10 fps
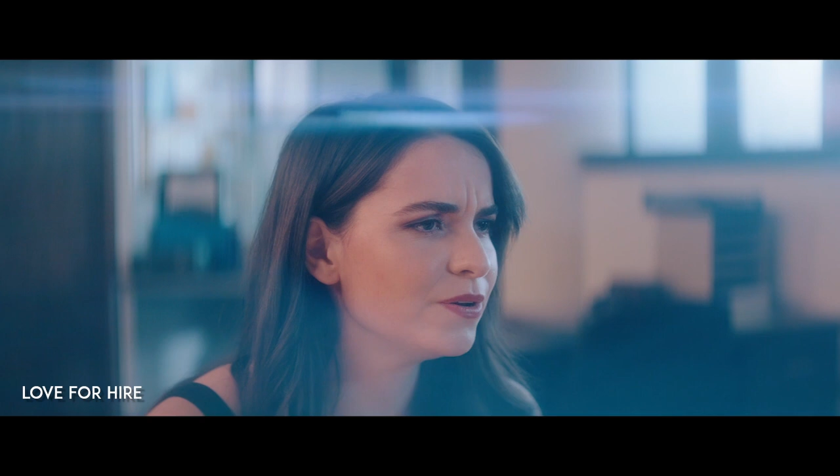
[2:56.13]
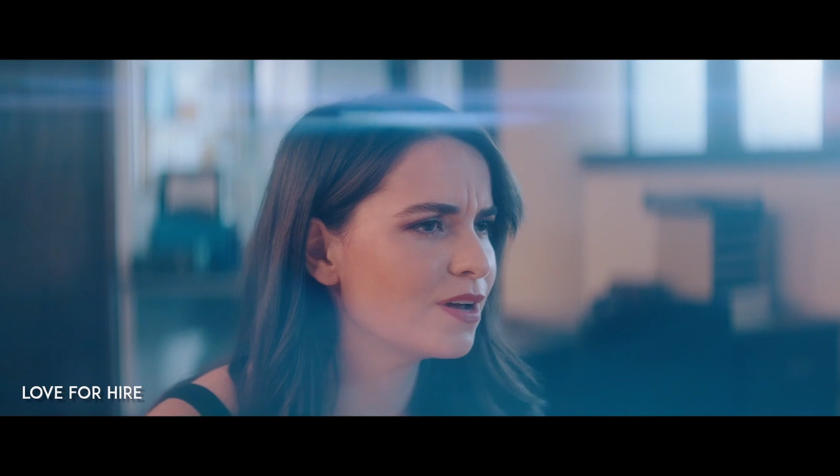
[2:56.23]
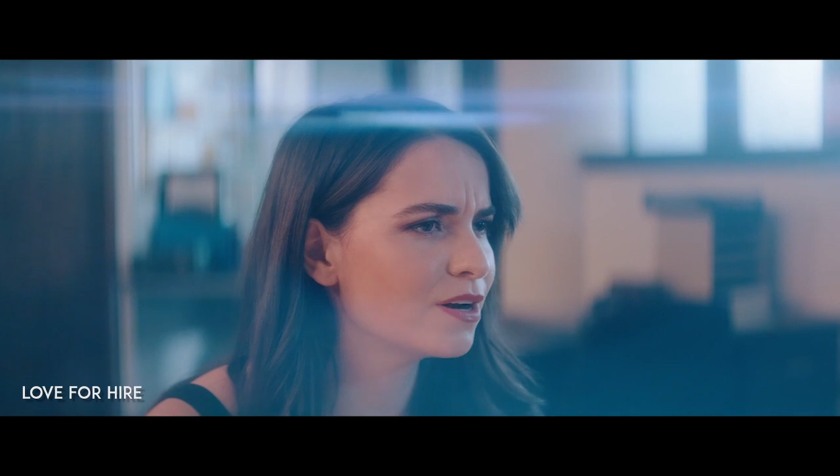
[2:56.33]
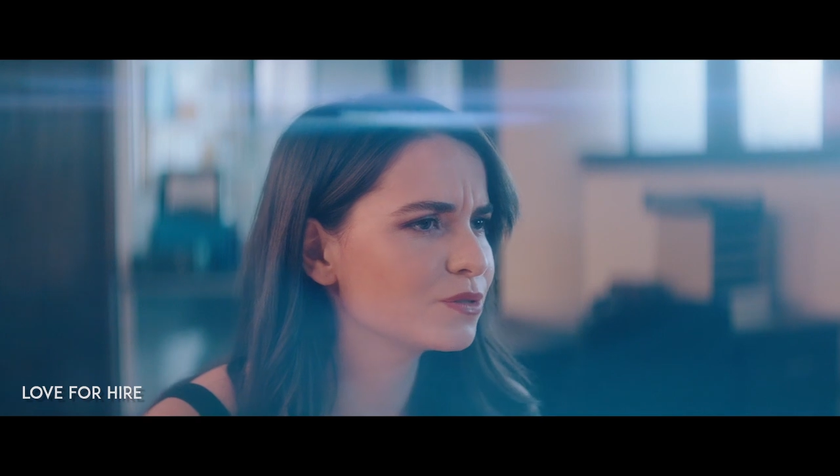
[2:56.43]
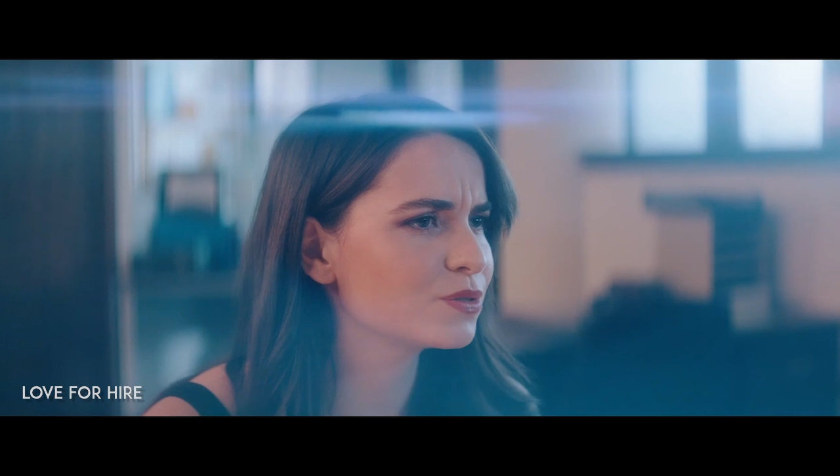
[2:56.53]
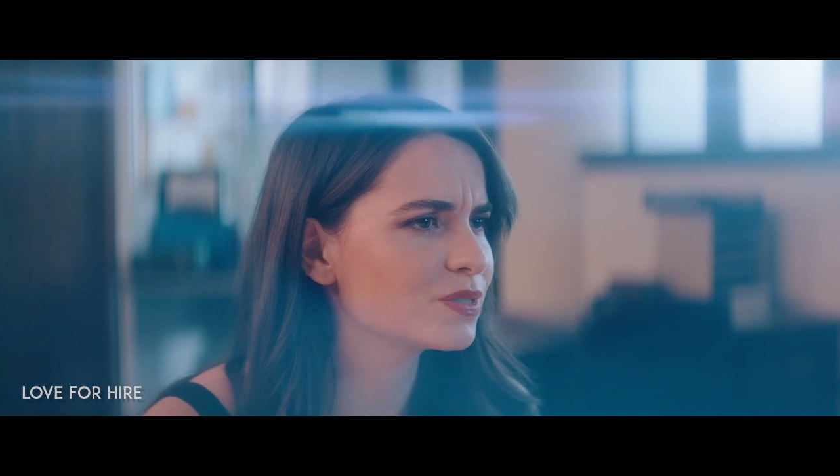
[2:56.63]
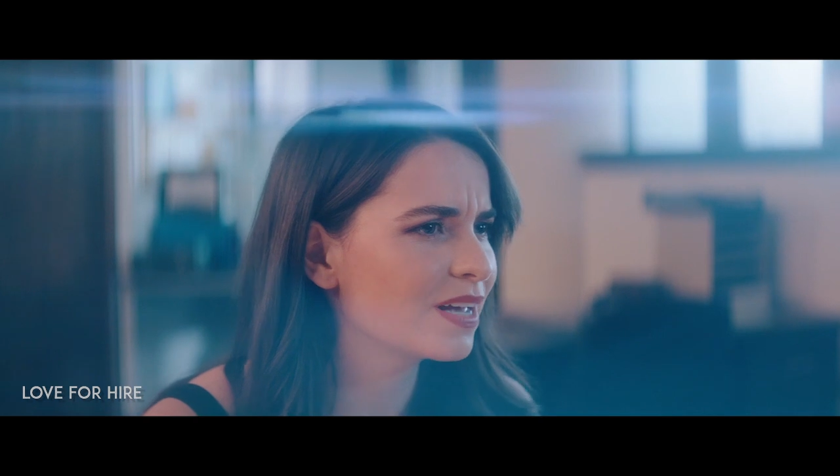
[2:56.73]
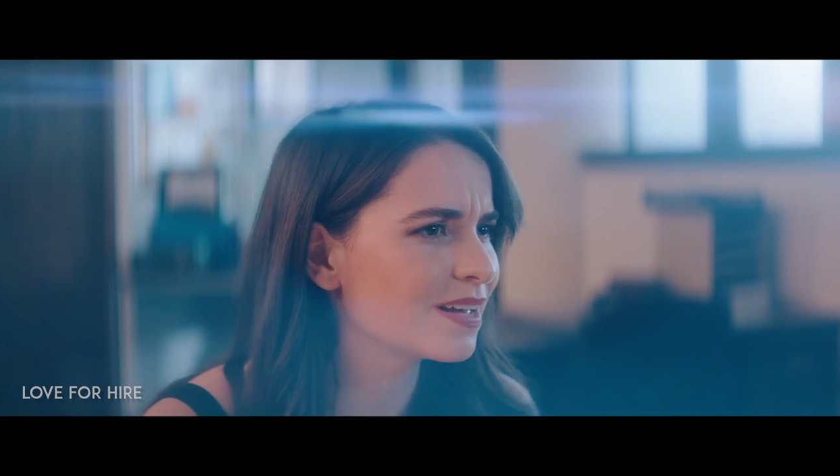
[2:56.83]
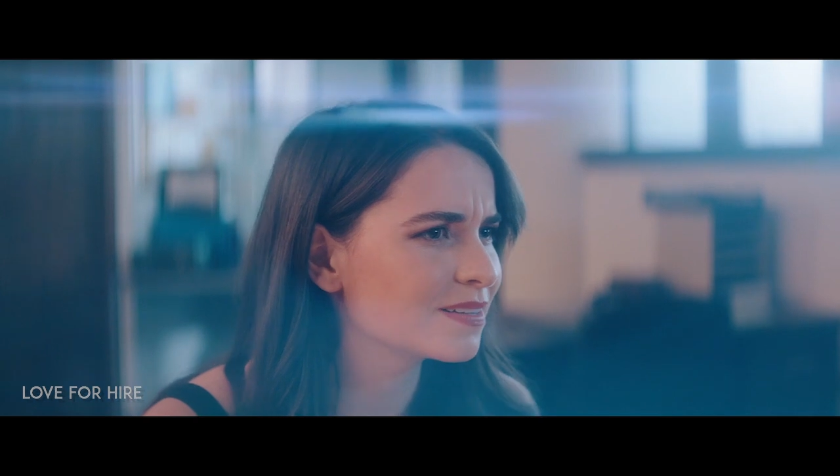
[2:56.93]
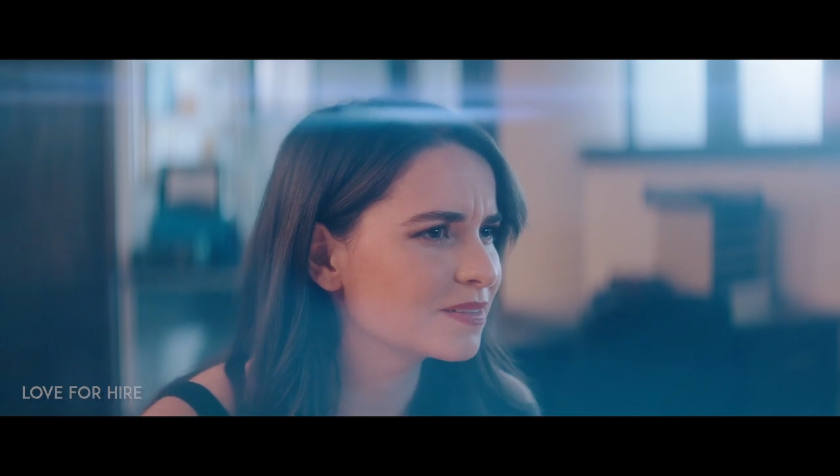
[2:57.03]
do you not
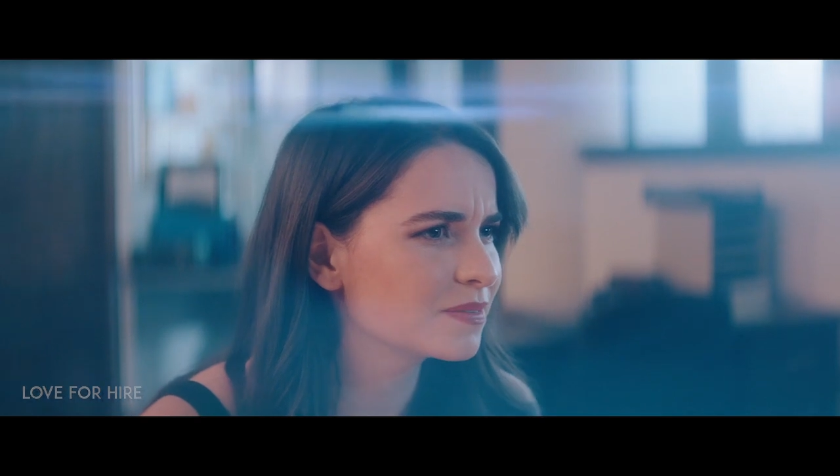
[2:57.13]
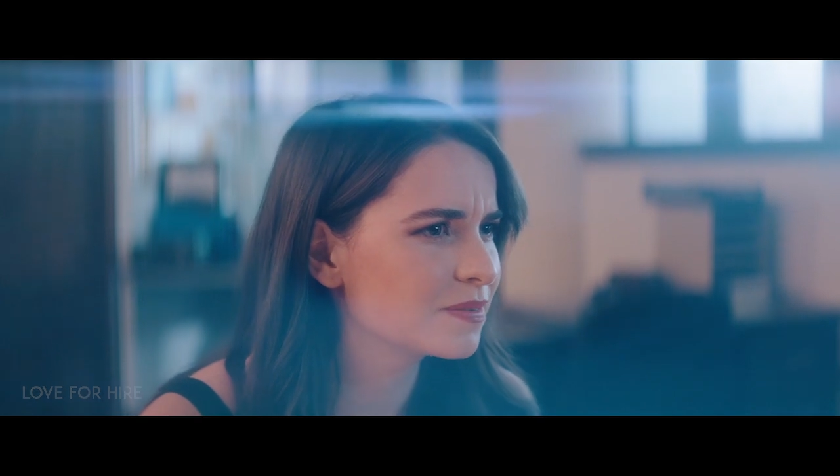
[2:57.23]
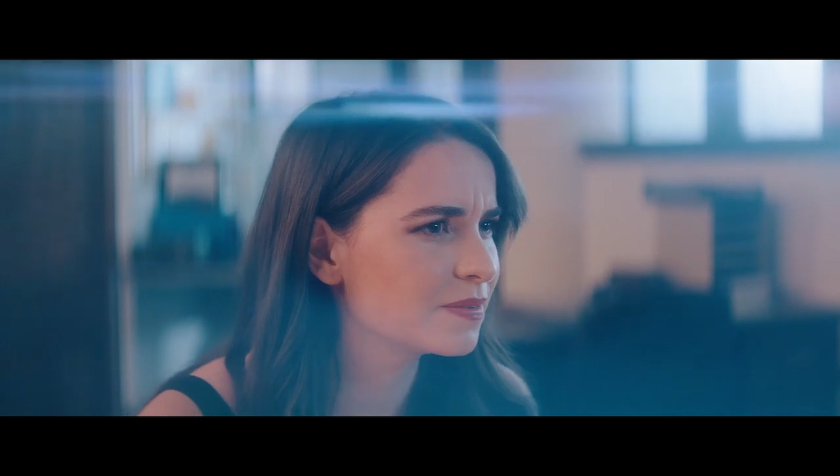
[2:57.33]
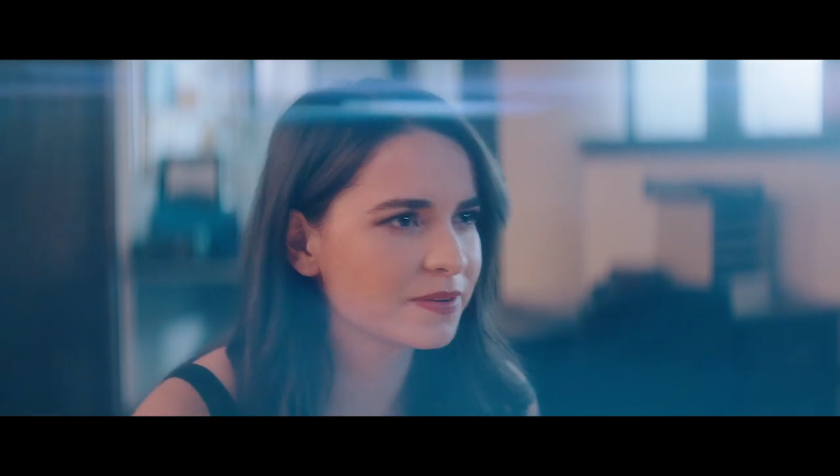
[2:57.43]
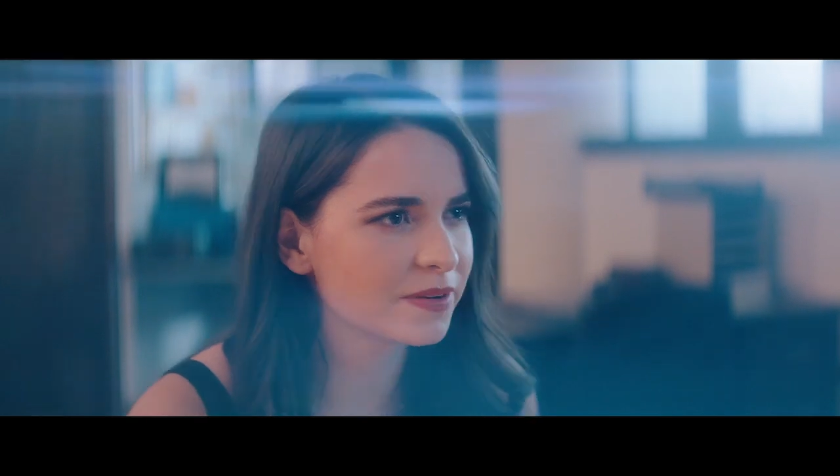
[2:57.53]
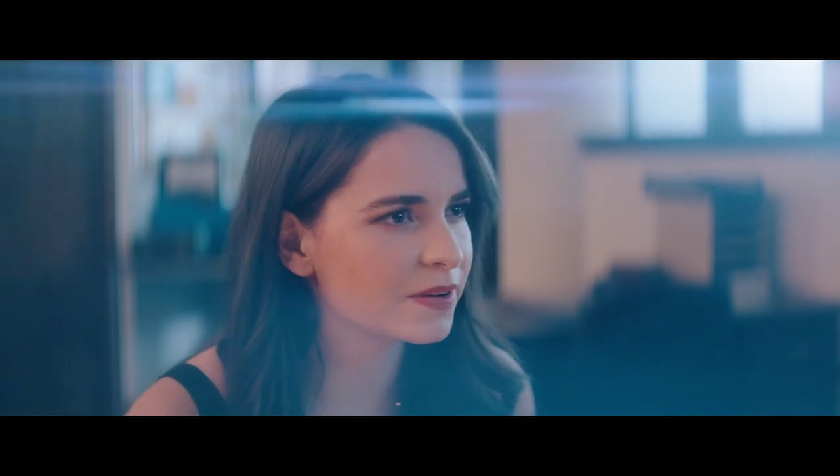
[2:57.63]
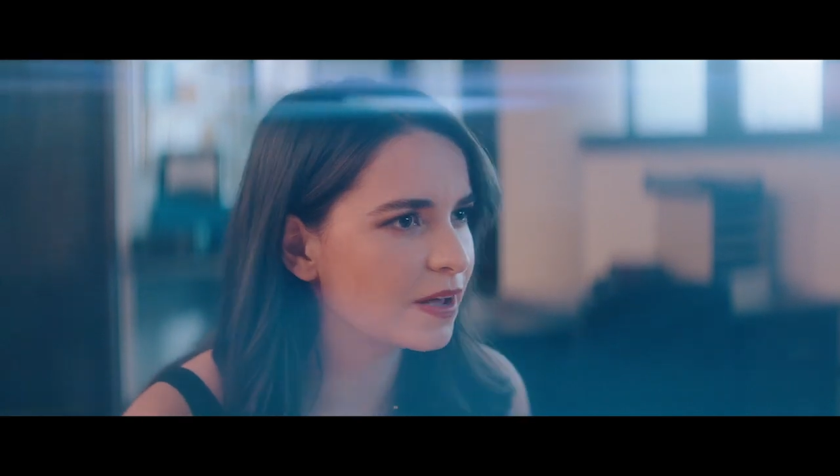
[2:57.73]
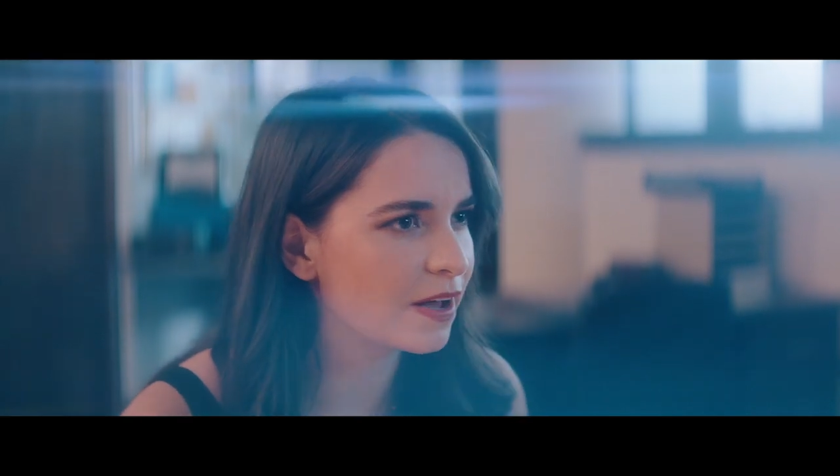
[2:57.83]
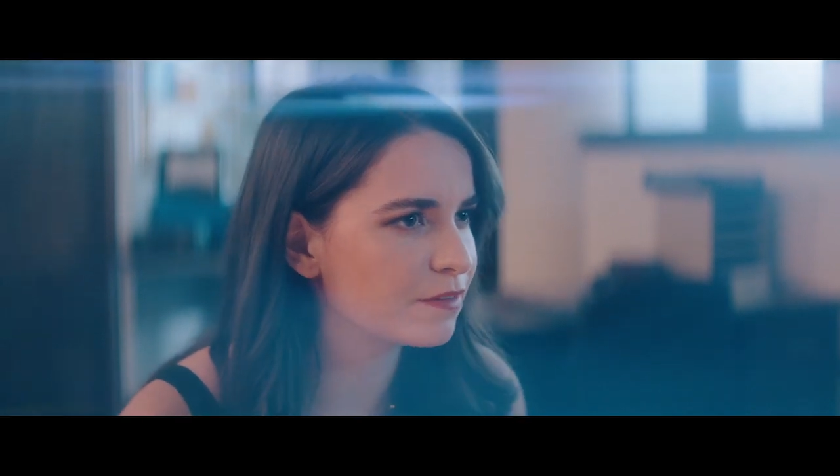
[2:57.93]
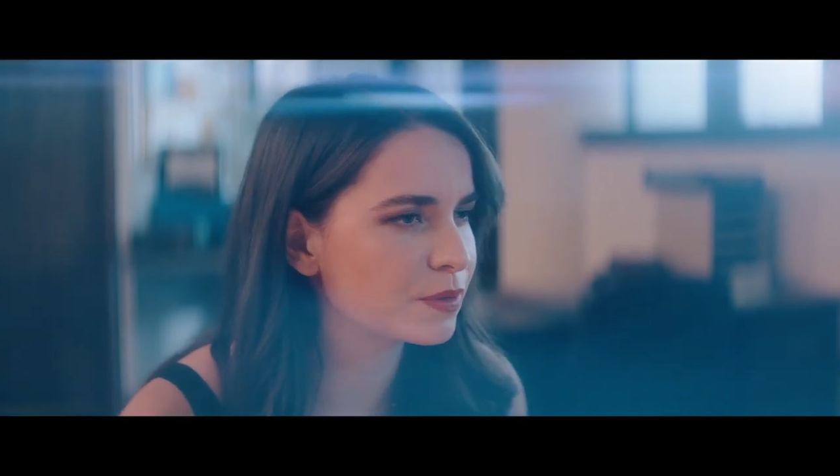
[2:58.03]
understand? I've